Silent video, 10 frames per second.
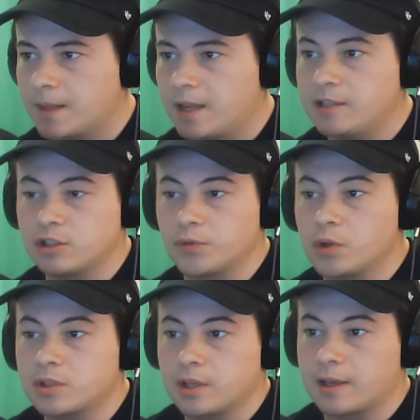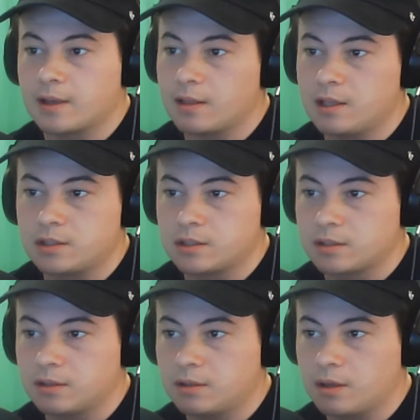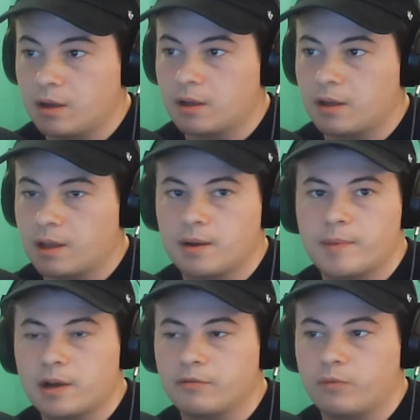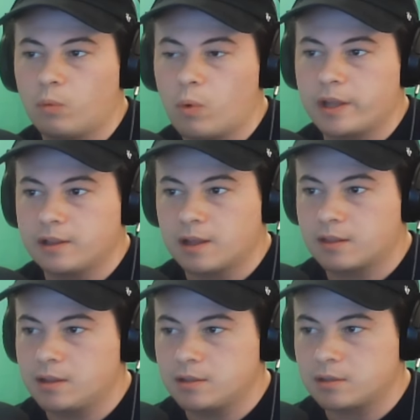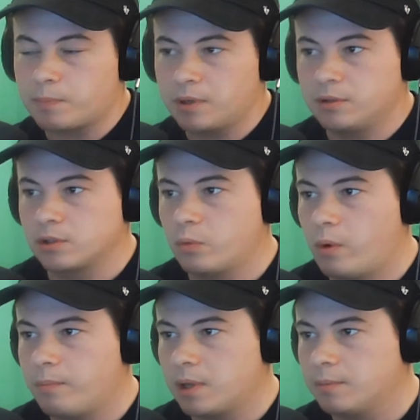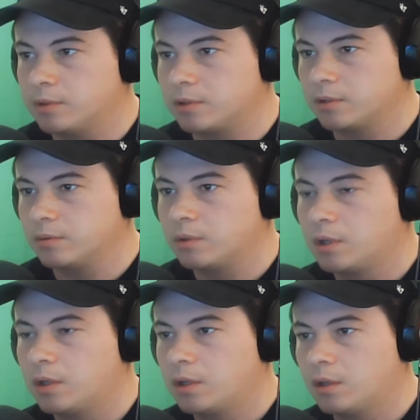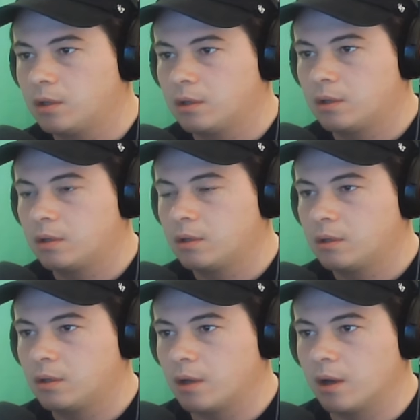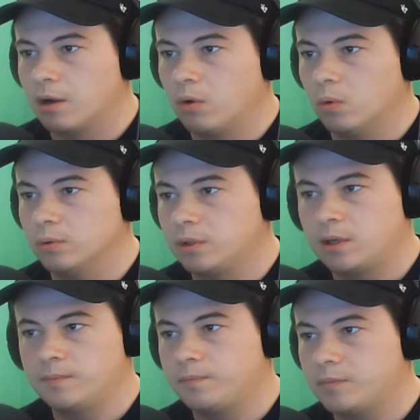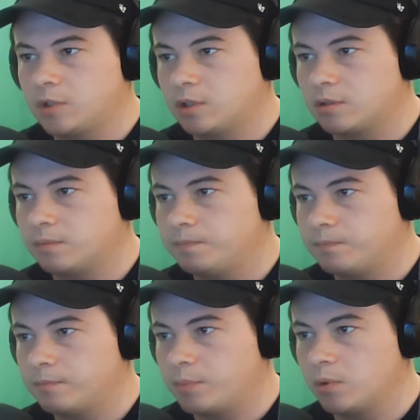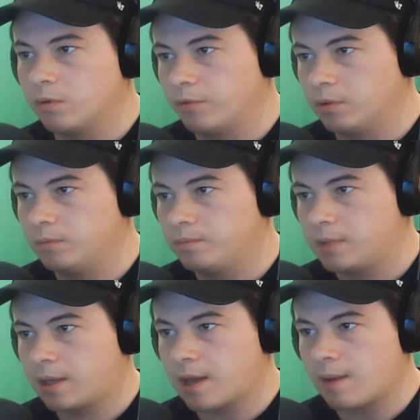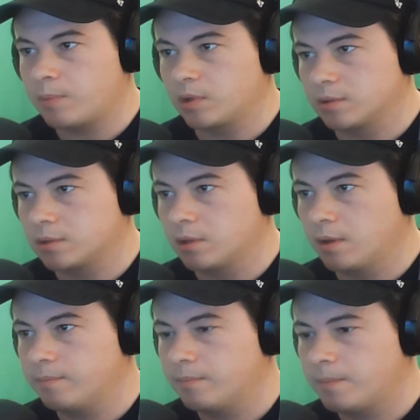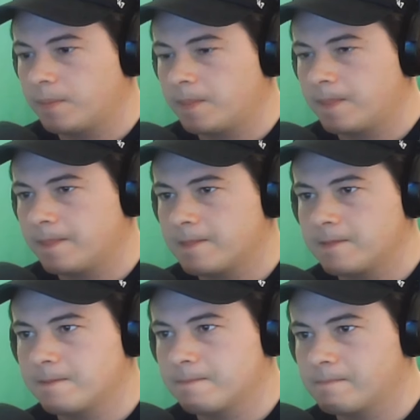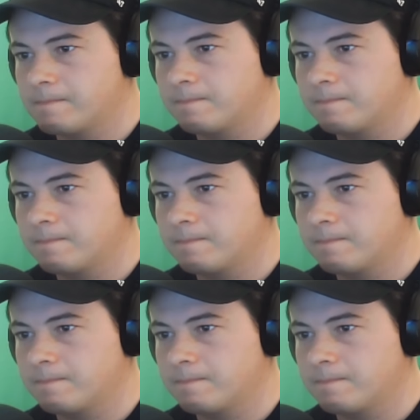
It just looks like these, uh, an amount of weight that these pillars wouldn't be able to uh, hold. And such beautiful cappings to them. Carrée rivals